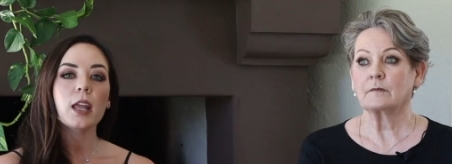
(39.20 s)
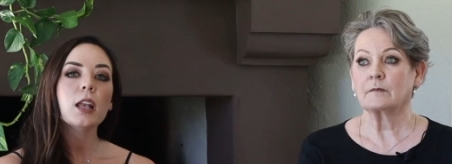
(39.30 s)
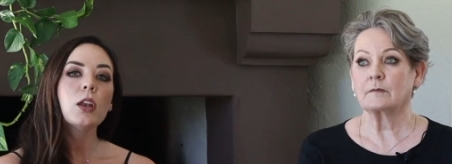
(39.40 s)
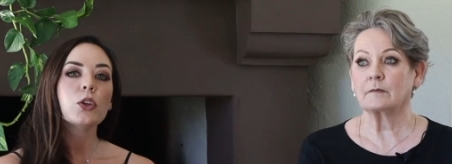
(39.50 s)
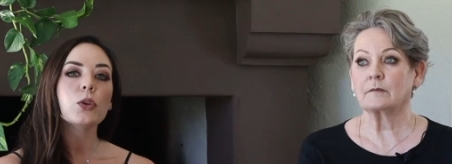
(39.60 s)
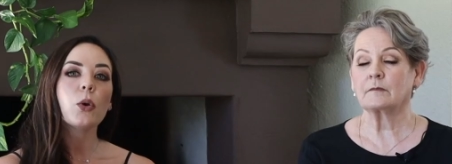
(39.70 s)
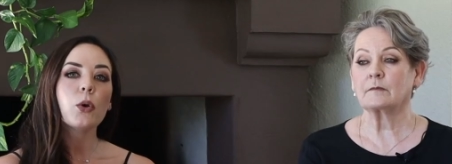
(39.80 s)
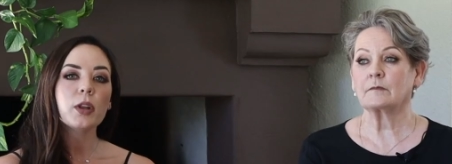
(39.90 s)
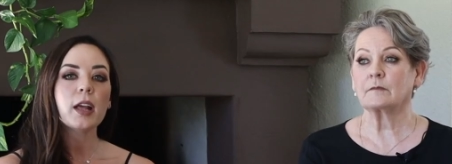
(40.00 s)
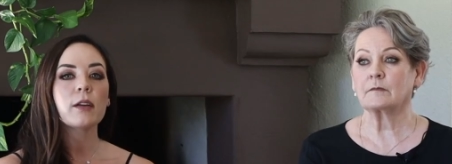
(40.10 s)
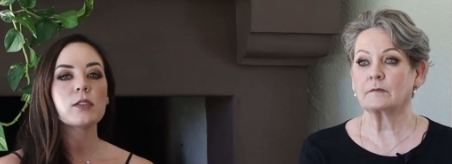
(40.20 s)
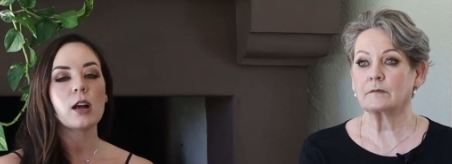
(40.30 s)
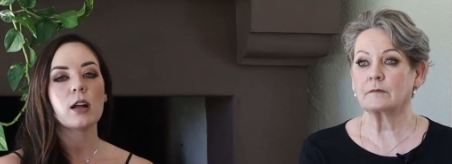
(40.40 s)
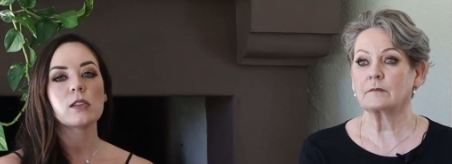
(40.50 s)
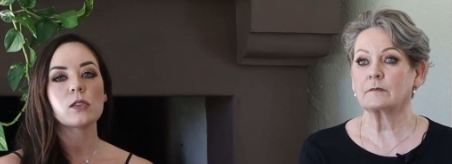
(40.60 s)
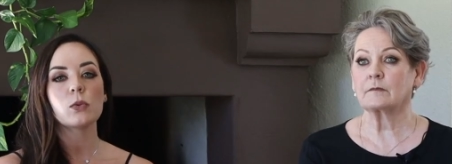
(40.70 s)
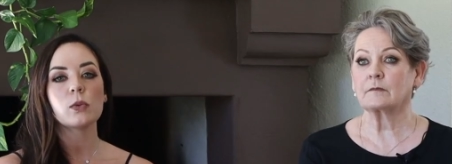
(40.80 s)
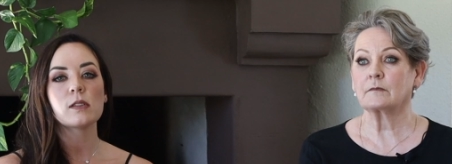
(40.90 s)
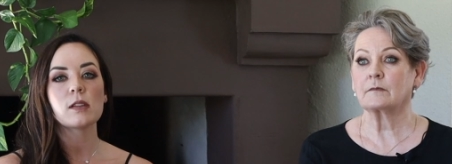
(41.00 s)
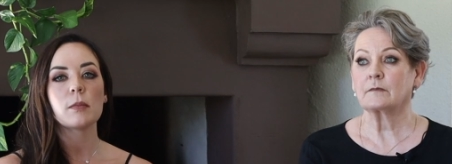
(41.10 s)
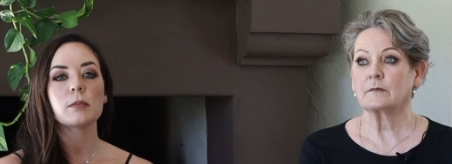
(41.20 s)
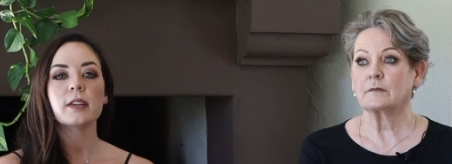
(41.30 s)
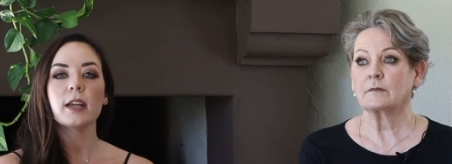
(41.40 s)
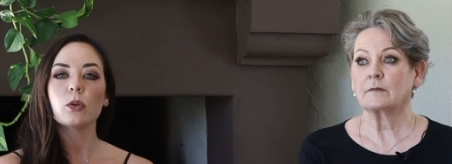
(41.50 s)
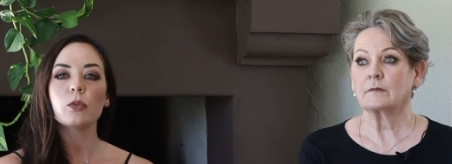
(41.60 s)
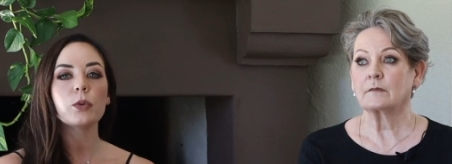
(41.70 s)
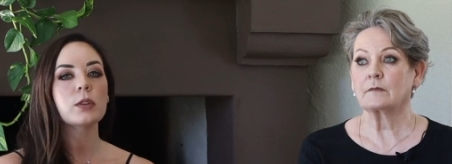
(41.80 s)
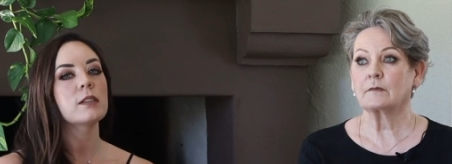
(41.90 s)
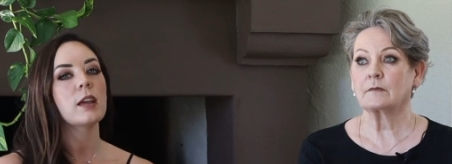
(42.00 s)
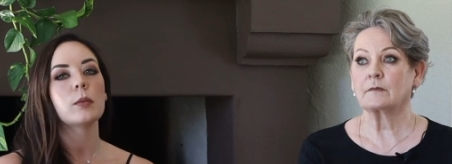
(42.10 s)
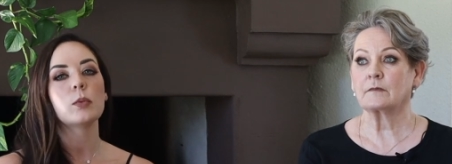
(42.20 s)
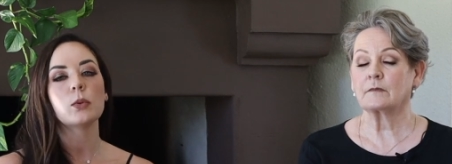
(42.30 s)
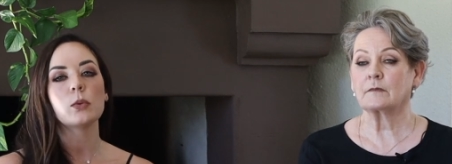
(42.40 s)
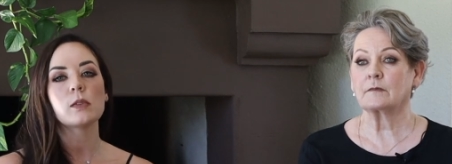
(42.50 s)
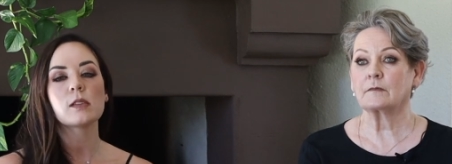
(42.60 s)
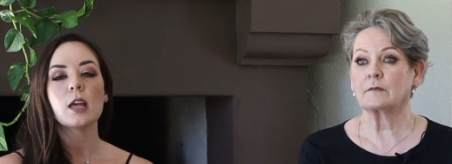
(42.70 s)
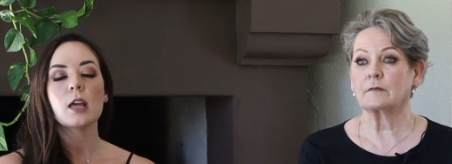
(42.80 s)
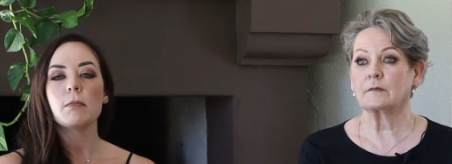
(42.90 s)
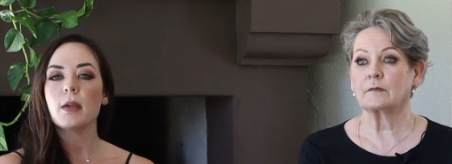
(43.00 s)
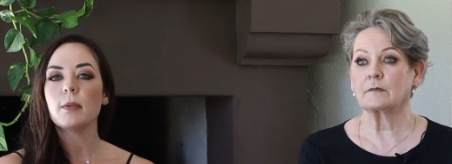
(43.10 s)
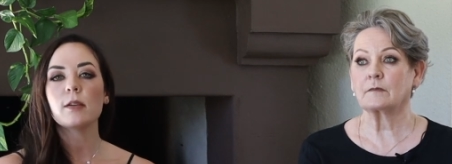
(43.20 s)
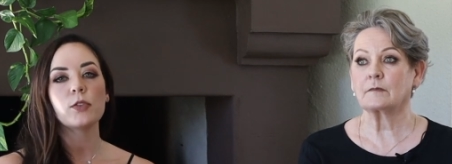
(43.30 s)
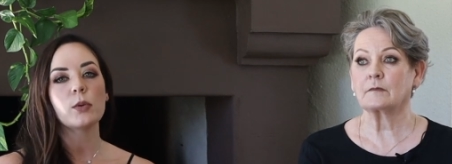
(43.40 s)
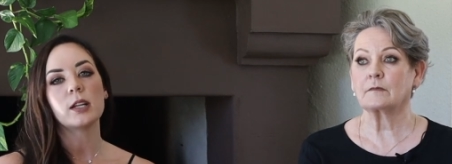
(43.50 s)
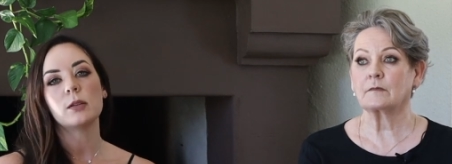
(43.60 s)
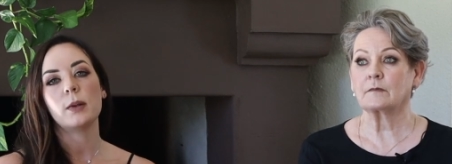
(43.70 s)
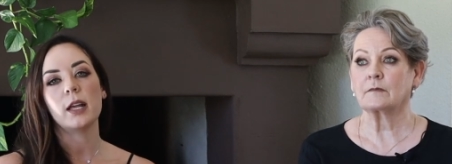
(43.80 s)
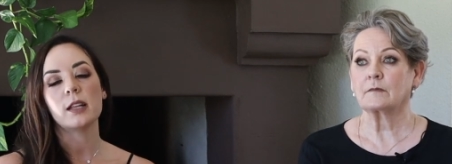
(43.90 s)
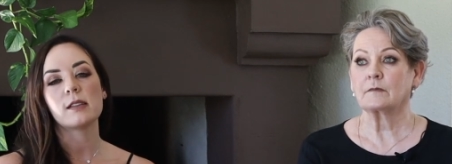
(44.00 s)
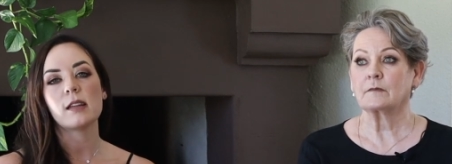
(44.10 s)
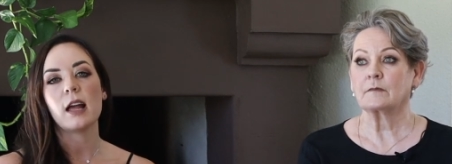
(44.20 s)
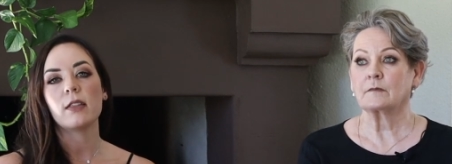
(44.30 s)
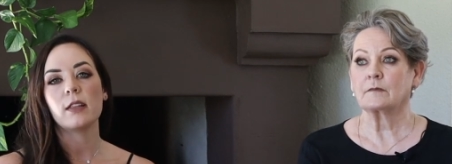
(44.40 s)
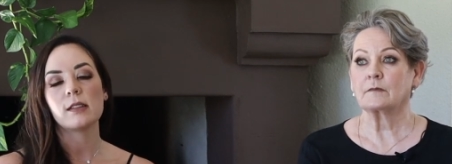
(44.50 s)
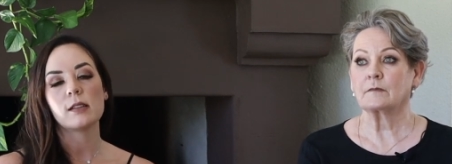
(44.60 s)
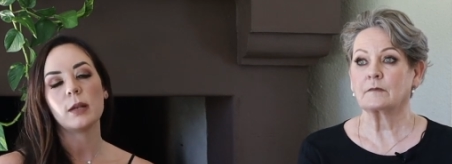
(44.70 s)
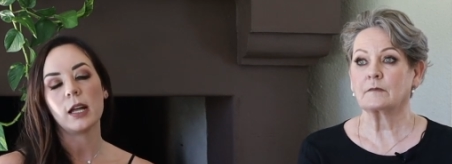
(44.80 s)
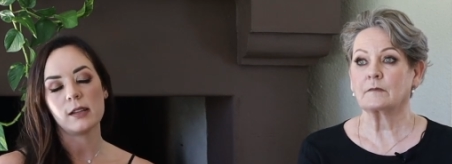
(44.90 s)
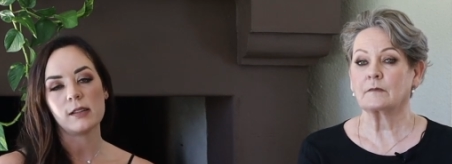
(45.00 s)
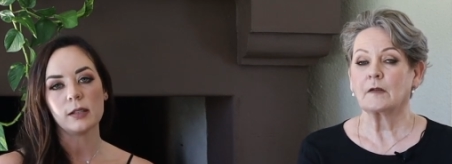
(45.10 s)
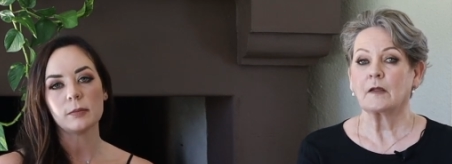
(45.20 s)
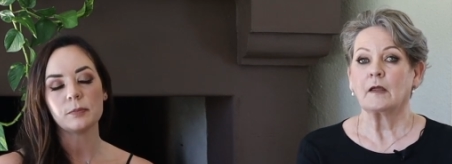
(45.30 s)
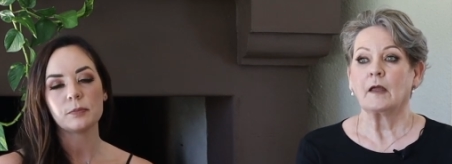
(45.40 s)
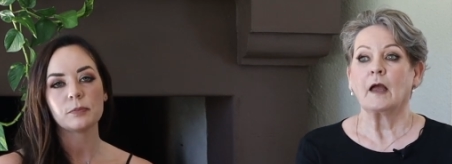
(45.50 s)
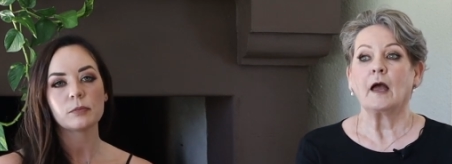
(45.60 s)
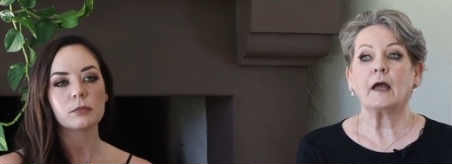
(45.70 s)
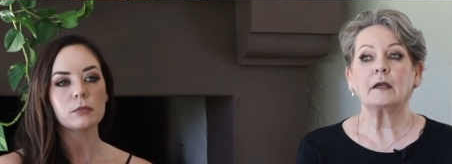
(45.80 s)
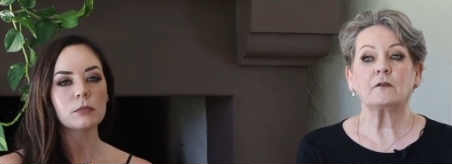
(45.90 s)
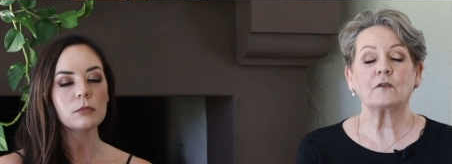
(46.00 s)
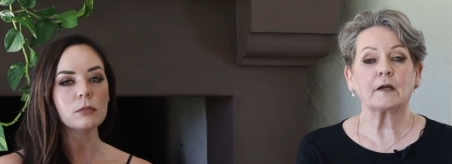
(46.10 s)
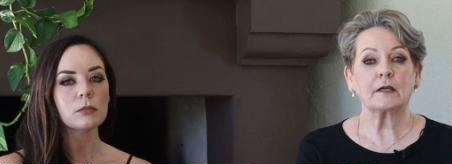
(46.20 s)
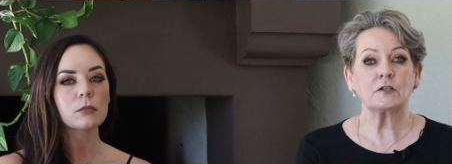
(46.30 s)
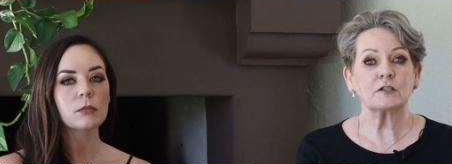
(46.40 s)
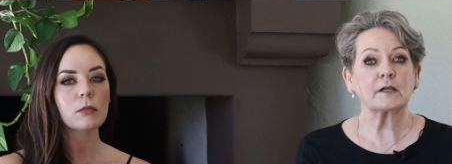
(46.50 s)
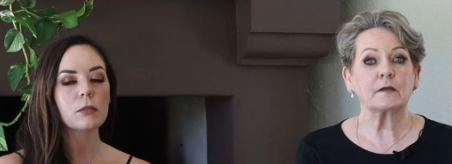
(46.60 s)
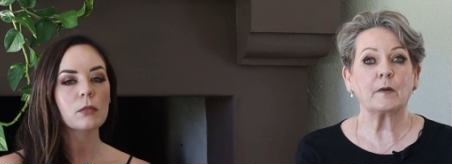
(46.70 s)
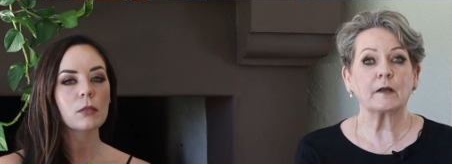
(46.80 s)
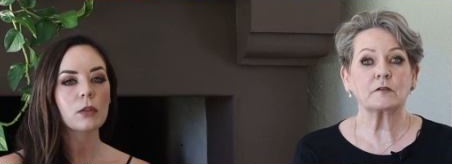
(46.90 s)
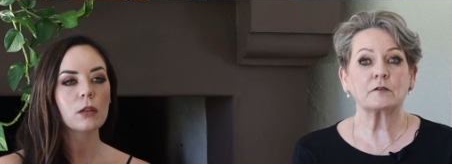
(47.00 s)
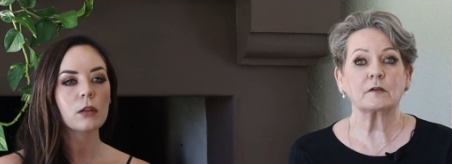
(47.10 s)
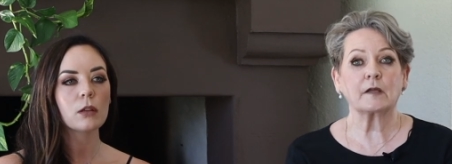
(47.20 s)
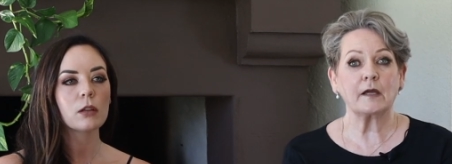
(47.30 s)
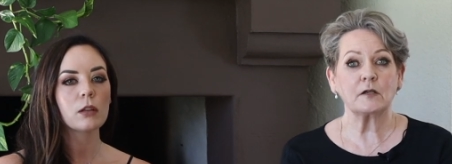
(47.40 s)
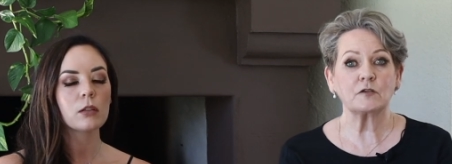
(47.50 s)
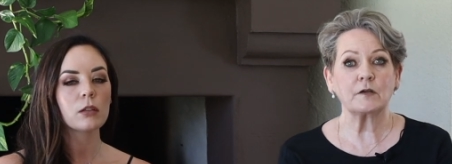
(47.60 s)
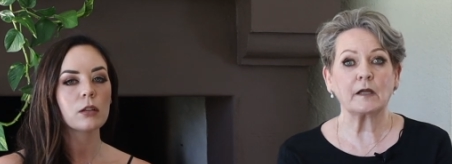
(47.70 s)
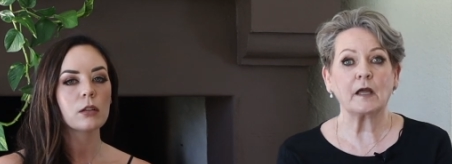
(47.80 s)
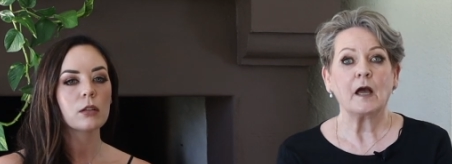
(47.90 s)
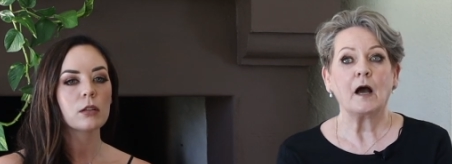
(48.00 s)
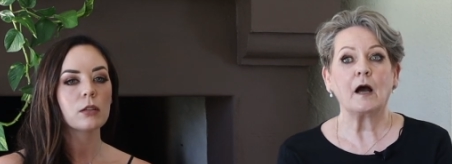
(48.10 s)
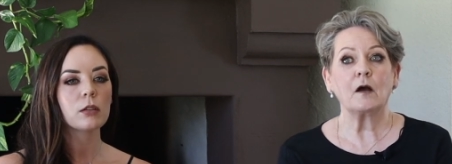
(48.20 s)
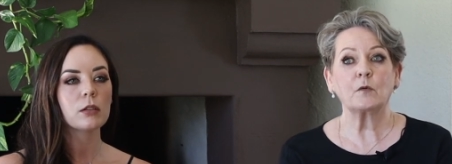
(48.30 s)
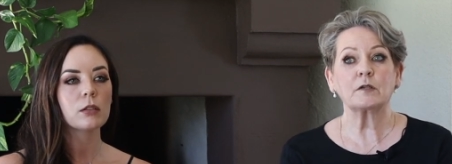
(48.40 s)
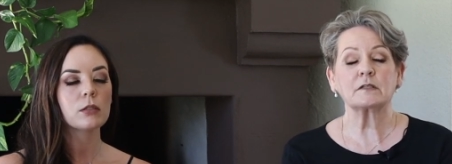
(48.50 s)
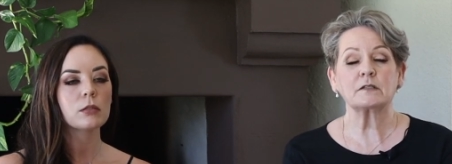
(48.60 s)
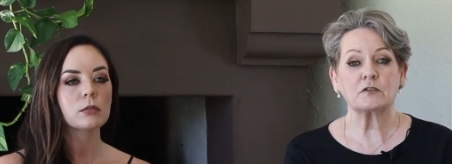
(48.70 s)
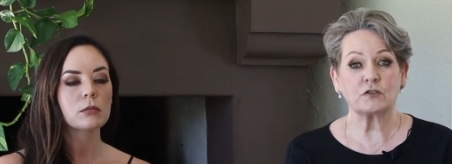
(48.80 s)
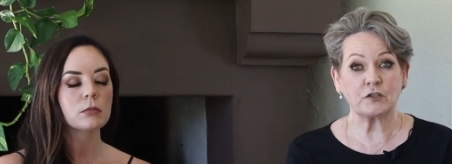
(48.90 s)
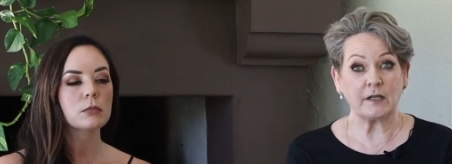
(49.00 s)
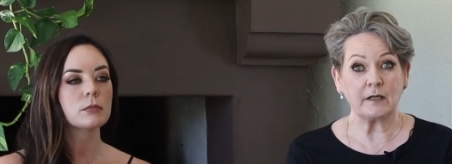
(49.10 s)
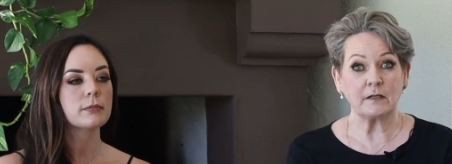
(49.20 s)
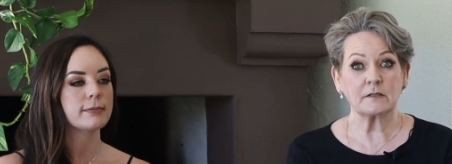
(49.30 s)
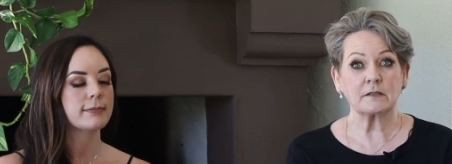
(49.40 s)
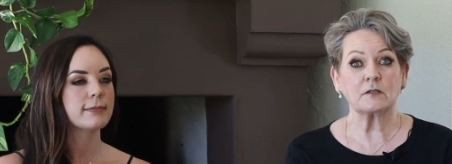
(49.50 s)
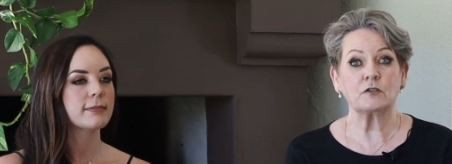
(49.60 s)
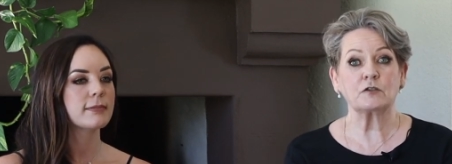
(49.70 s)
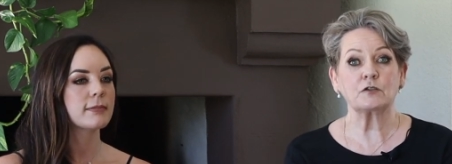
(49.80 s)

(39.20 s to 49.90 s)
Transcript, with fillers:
Speaker 1: Then you only have to outsource some decor for the tables, maybe a few underplates, and then some lighting. And if I can just get back to the catering, I would suggest that you